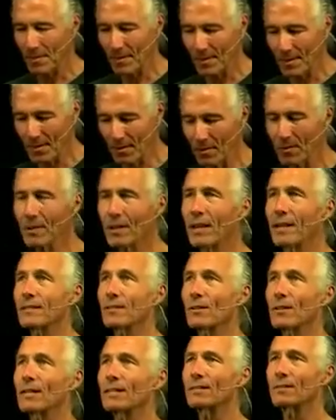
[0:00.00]
Okay,
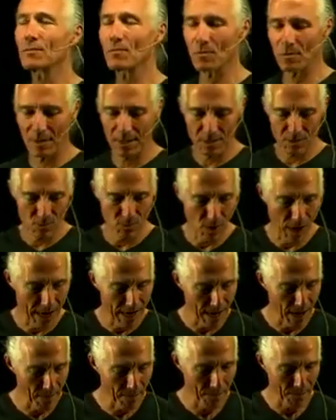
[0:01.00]
so let's write
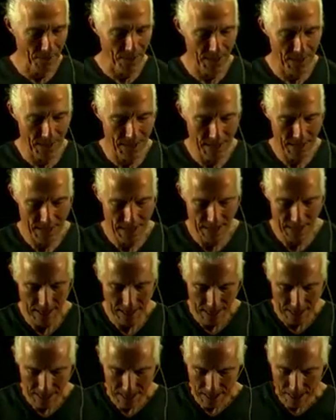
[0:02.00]
up the
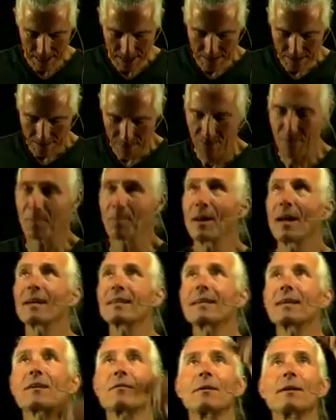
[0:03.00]

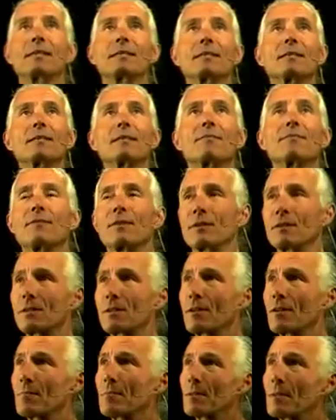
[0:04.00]
Bloch equation, the first
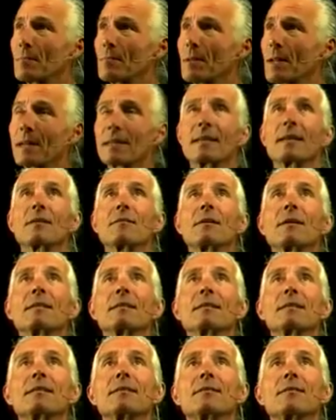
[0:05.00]
term of the Bloch
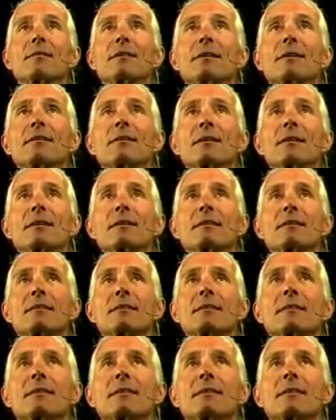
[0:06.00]
equation. So here it is.